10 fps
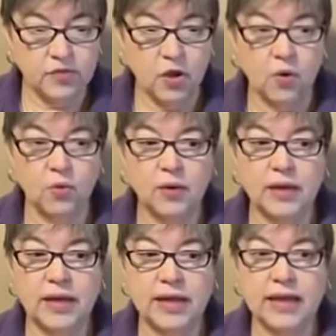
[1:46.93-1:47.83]
So,
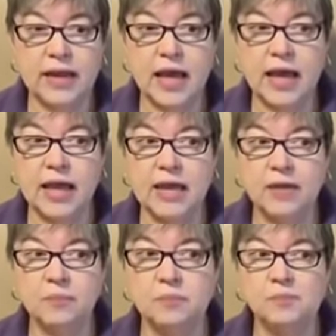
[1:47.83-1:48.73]
in
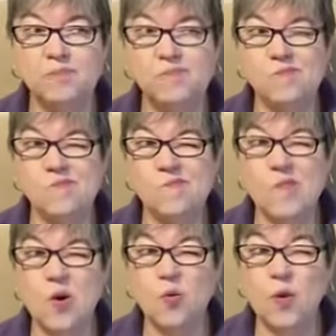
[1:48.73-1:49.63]
a
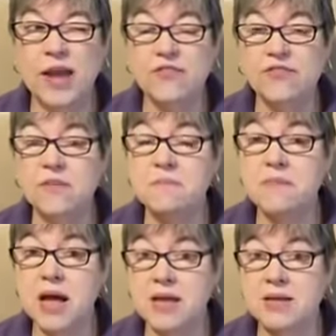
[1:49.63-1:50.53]
week
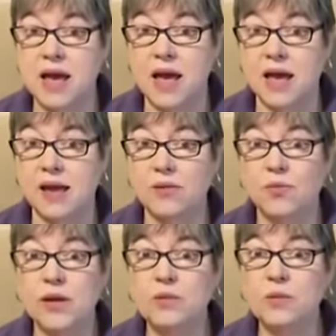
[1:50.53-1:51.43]
from Monday,
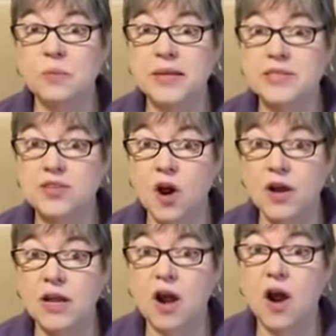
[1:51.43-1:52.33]
we will be
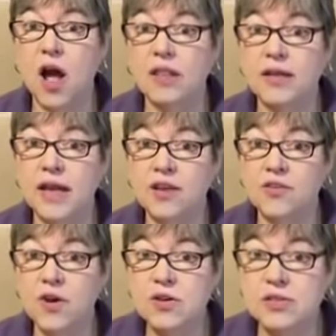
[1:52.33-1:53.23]
starting our holiday
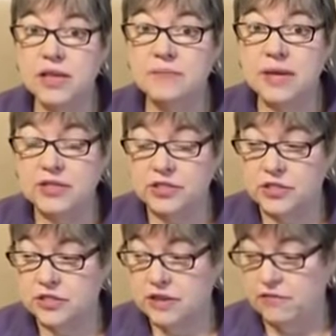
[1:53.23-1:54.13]
cruising
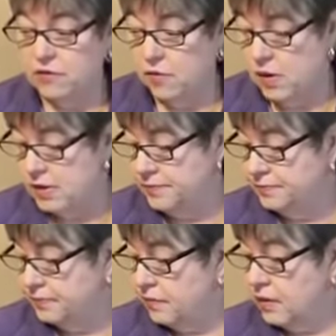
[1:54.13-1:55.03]
missions, everyone.